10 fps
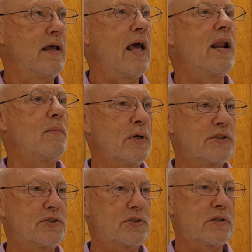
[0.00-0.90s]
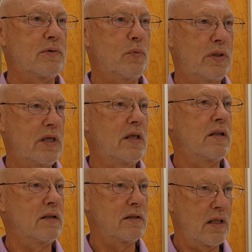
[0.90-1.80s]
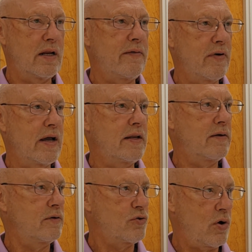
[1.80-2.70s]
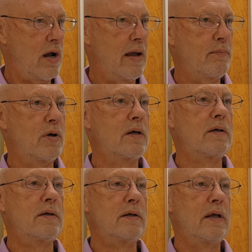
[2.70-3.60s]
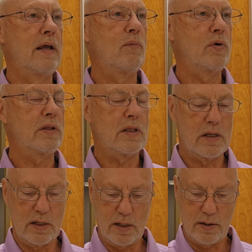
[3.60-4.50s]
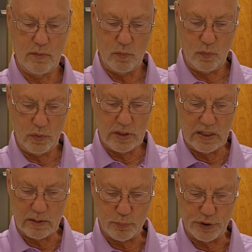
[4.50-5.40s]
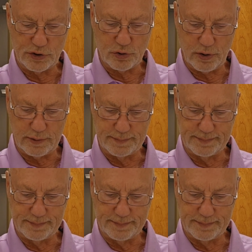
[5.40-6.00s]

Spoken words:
elements within the Levite tribe and within the priesthood.